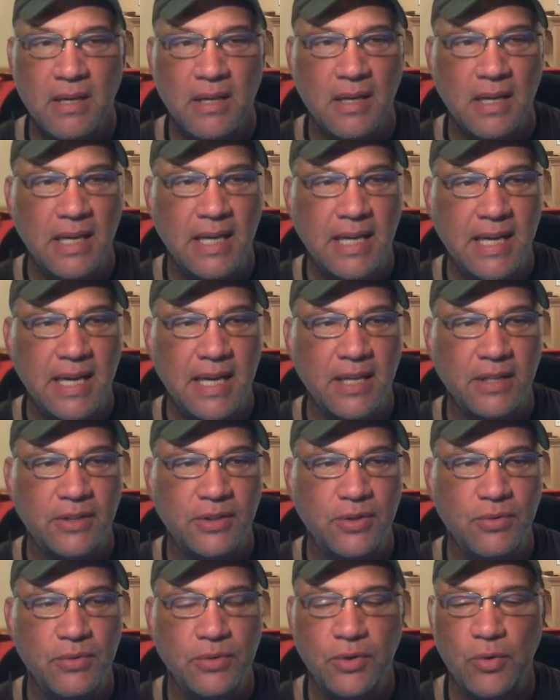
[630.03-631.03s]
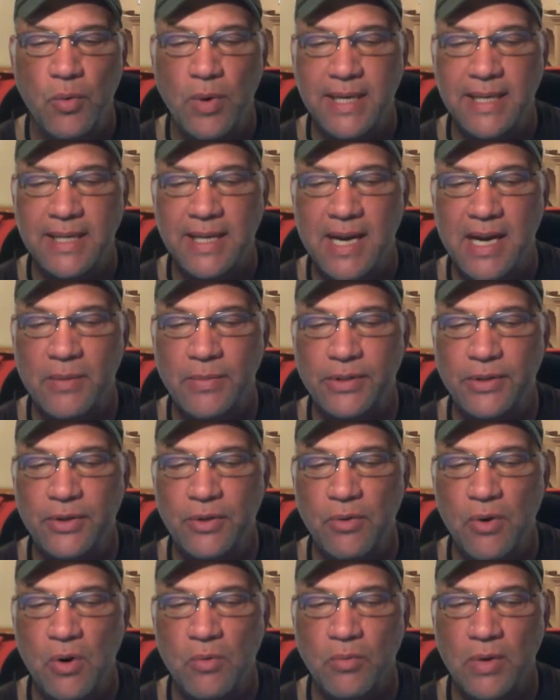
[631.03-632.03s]
He hit two twenty-nine with
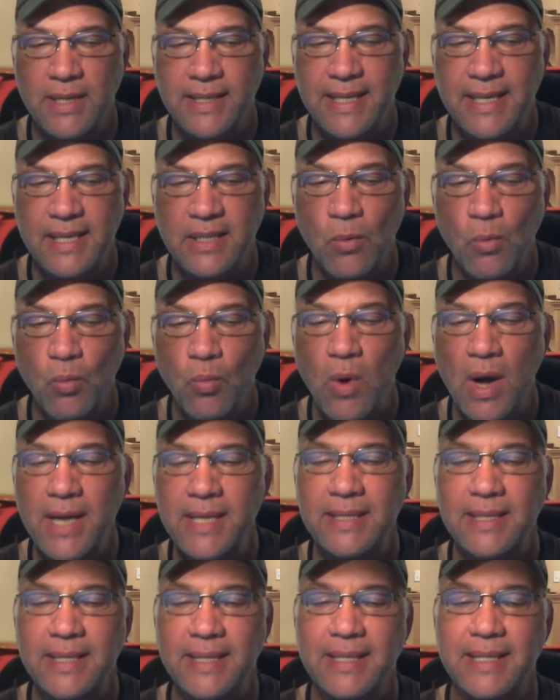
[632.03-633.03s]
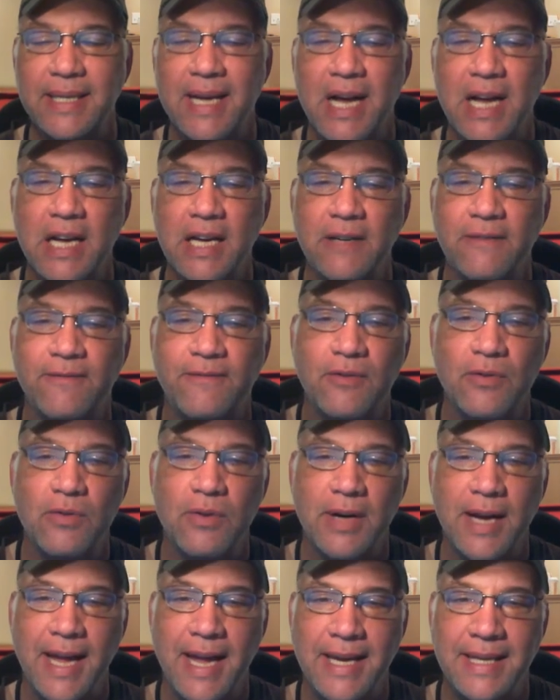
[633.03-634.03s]
two home runs. He needs a one to nine
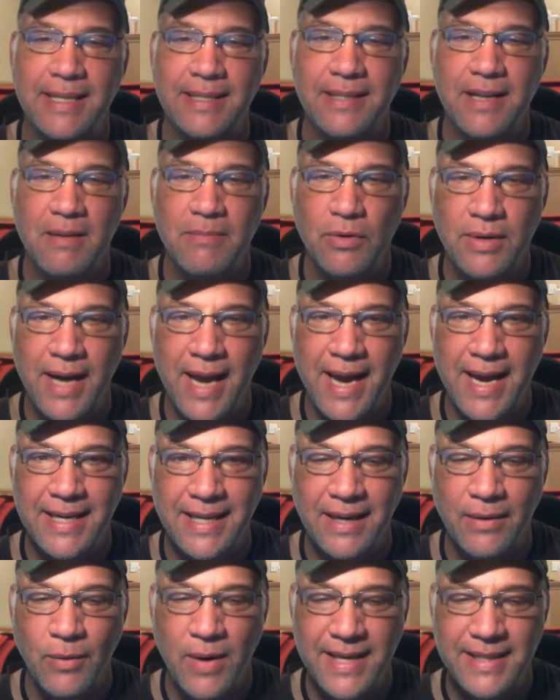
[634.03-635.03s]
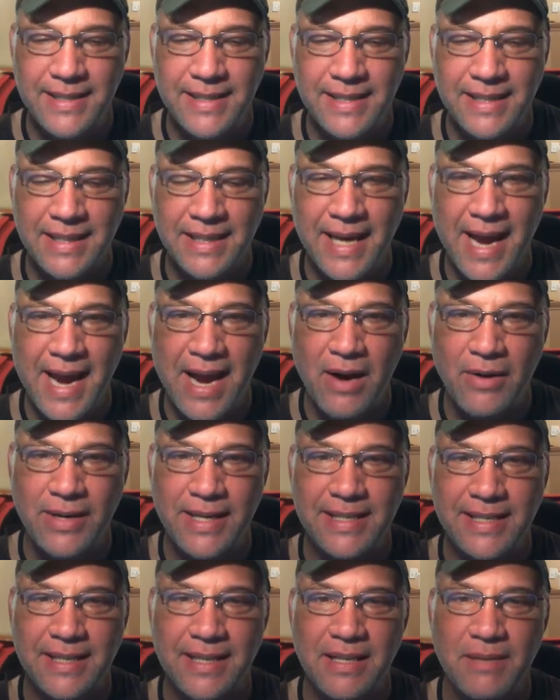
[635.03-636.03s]
for a double, and rest is an out.
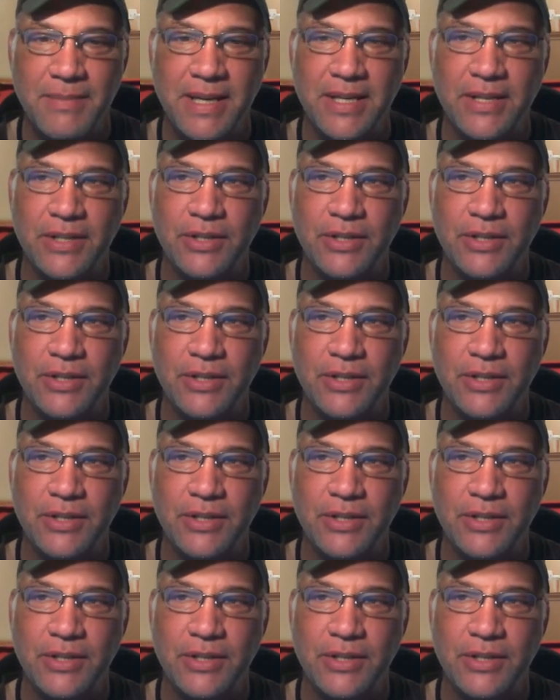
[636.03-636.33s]
It's going to be a